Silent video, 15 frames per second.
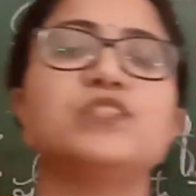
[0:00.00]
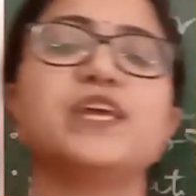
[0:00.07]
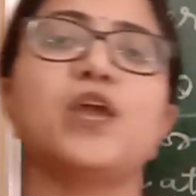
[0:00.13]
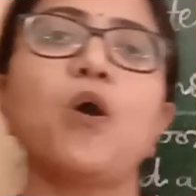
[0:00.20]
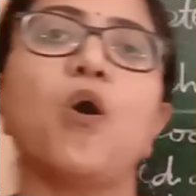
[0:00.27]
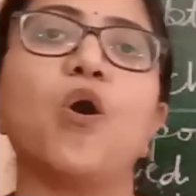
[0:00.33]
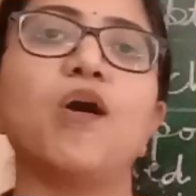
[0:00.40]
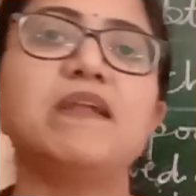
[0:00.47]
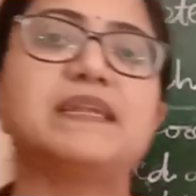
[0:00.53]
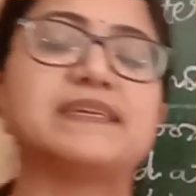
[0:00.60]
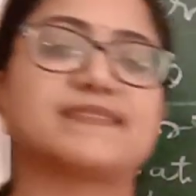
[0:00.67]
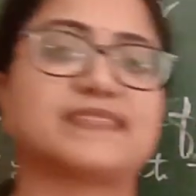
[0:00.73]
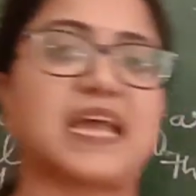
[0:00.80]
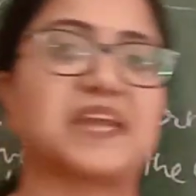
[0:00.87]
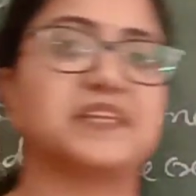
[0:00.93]
they all
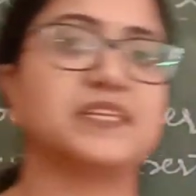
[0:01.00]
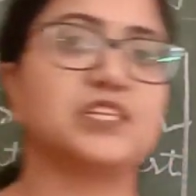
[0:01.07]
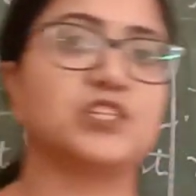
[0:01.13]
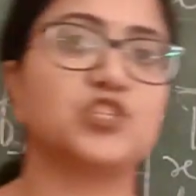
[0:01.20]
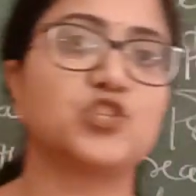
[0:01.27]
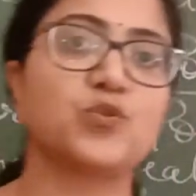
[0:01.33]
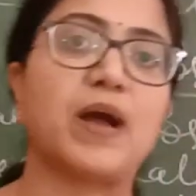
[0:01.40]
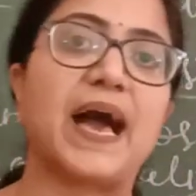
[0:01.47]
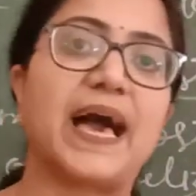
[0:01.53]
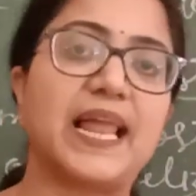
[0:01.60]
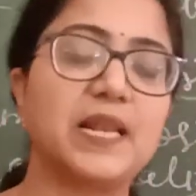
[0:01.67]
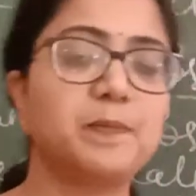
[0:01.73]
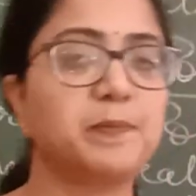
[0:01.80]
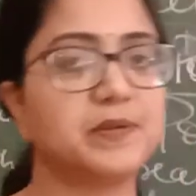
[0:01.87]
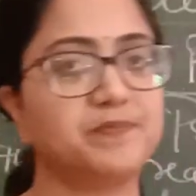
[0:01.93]
decided to
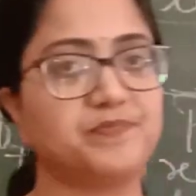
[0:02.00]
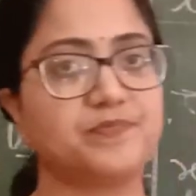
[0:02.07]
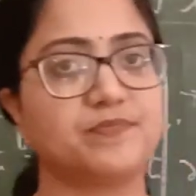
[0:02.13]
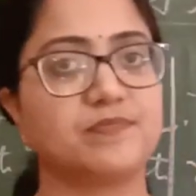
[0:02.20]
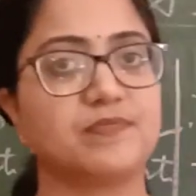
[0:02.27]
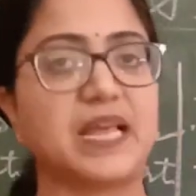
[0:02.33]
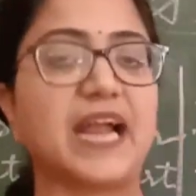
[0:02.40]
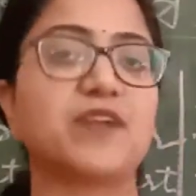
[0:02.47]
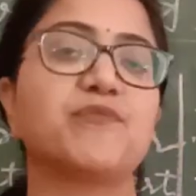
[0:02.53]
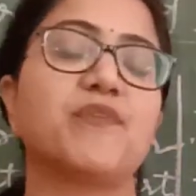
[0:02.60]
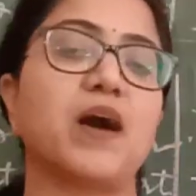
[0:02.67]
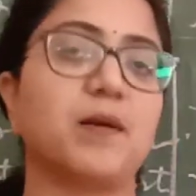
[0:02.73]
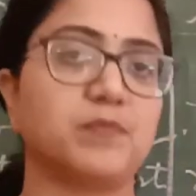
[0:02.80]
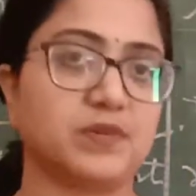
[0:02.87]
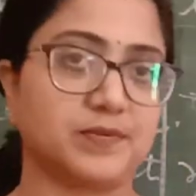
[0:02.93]
help that
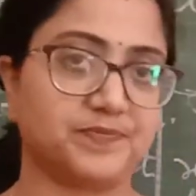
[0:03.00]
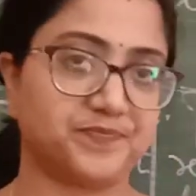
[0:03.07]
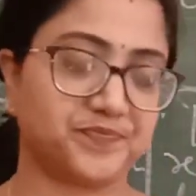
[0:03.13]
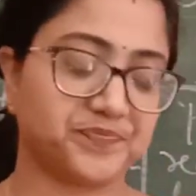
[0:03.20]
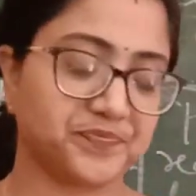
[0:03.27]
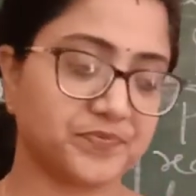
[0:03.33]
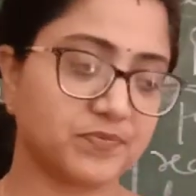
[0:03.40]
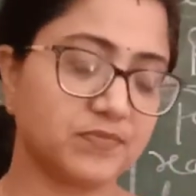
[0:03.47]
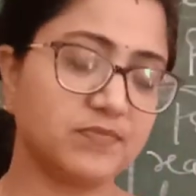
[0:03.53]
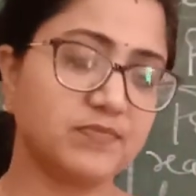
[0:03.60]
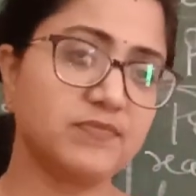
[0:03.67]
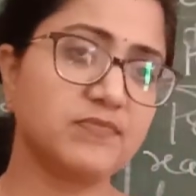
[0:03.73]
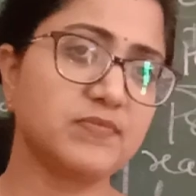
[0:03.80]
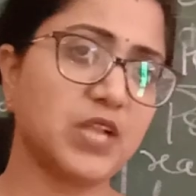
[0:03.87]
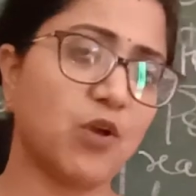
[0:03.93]
farmer.
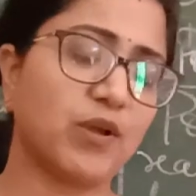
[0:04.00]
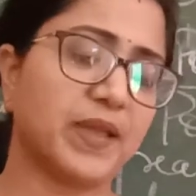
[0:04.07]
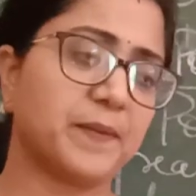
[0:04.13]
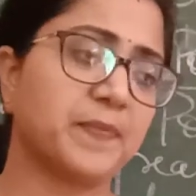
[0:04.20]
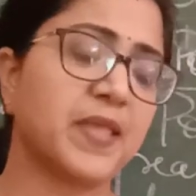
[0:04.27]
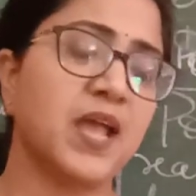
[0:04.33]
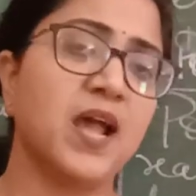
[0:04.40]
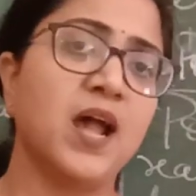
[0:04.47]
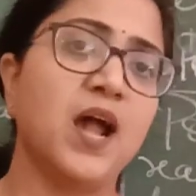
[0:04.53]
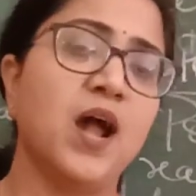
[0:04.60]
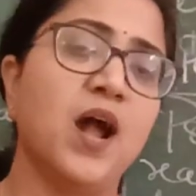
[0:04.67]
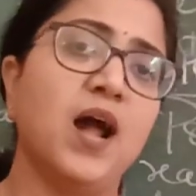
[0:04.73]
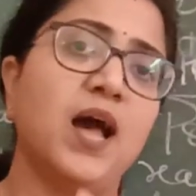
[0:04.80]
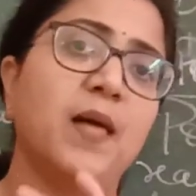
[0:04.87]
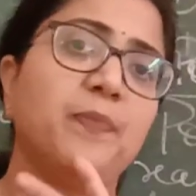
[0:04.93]
Okay,
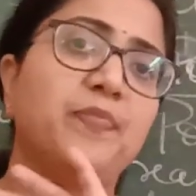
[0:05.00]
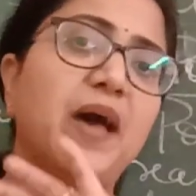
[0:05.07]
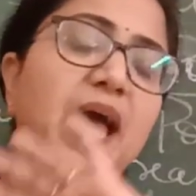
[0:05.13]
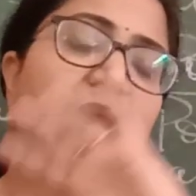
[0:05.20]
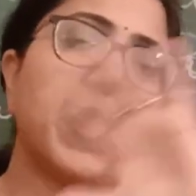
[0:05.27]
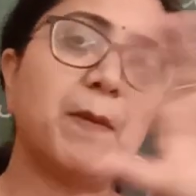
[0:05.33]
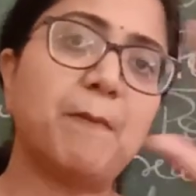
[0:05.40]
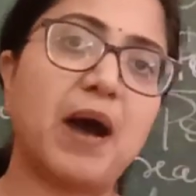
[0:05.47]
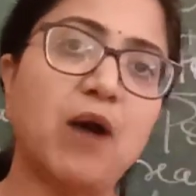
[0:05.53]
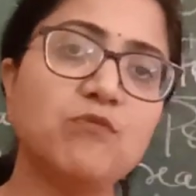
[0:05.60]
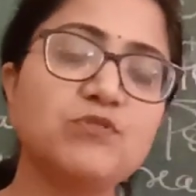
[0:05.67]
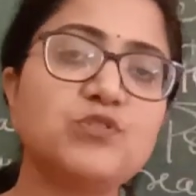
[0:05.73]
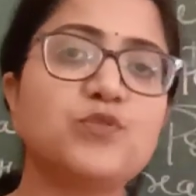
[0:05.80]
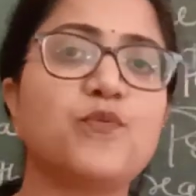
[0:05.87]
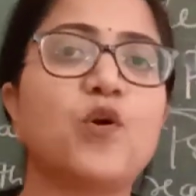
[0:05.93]
the
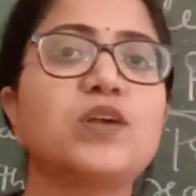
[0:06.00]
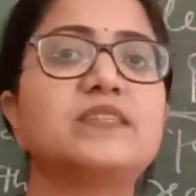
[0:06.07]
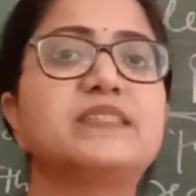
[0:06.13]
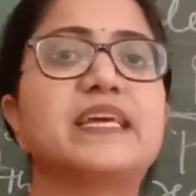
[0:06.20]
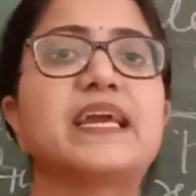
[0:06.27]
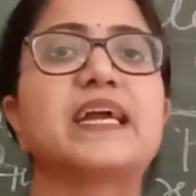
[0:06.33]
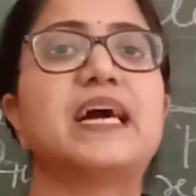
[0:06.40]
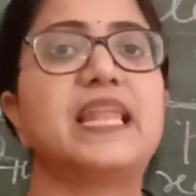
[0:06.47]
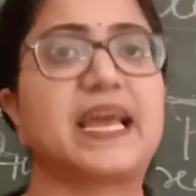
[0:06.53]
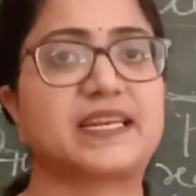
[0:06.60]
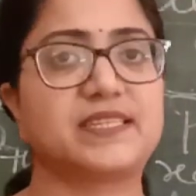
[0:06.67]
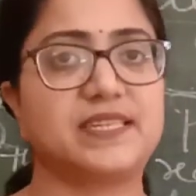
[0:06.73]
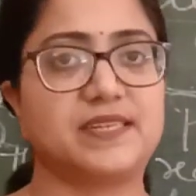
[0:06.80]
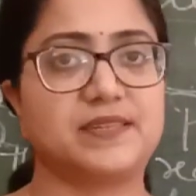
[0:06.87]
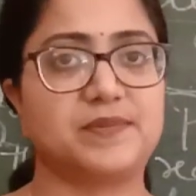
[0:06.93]
amount what they
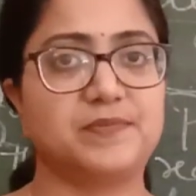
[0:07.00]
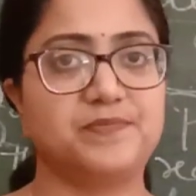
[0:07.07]
collected,